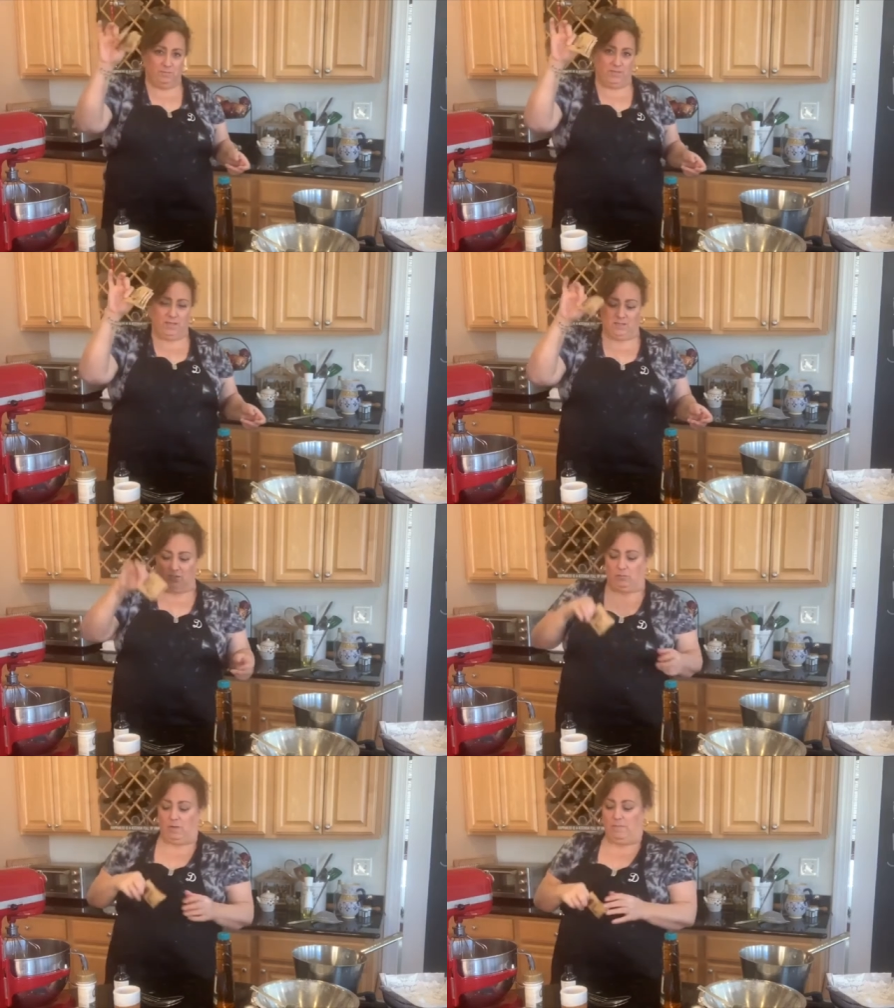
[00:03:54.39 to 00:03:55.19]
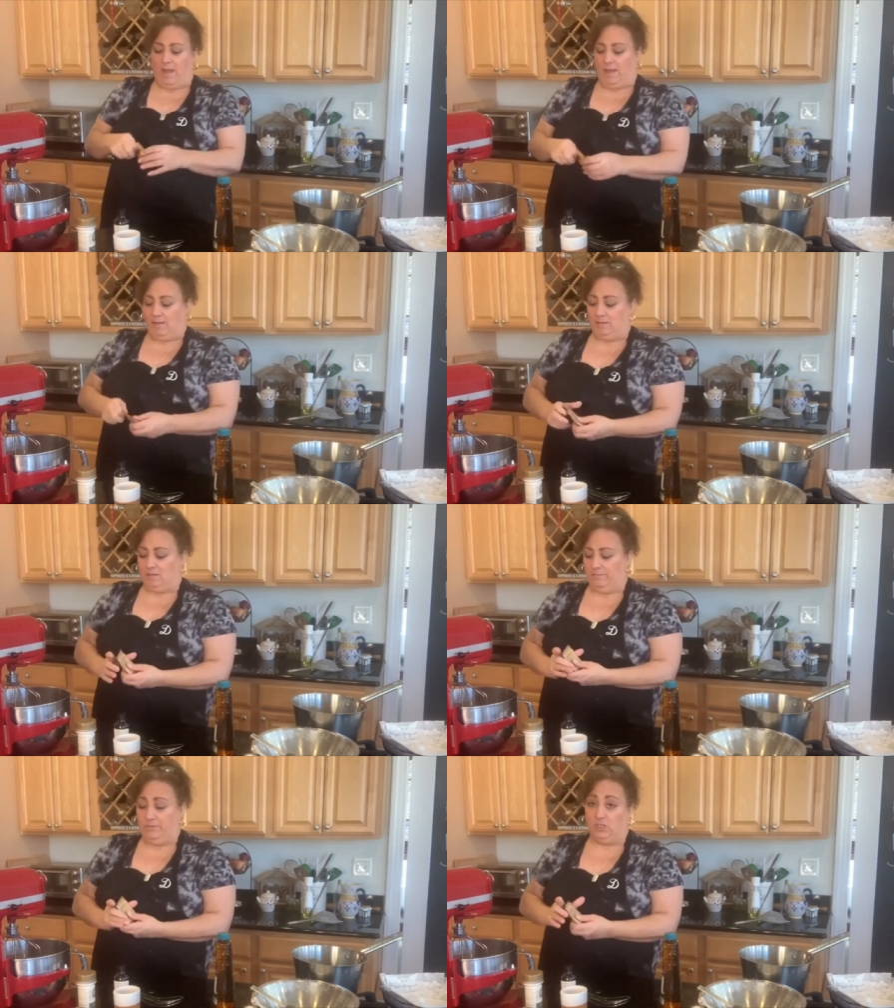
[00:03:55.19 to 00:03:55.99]
but that's 3
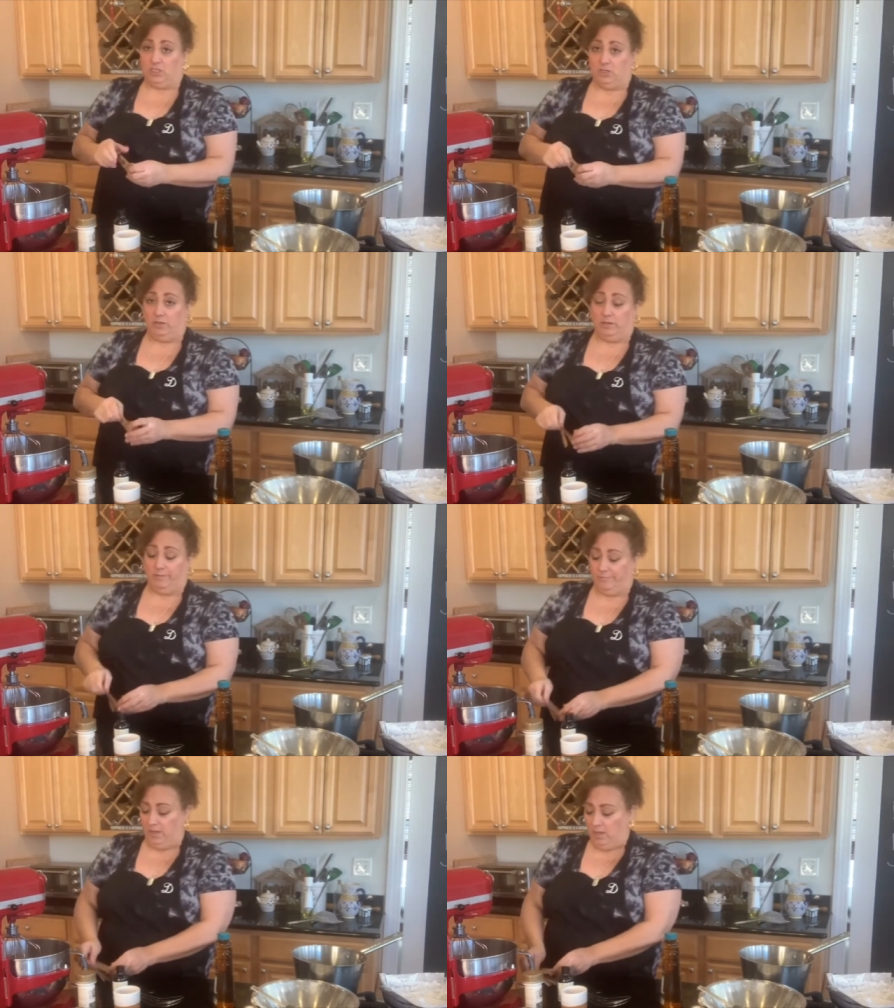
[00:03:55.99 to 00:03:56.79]
packets, just so you know.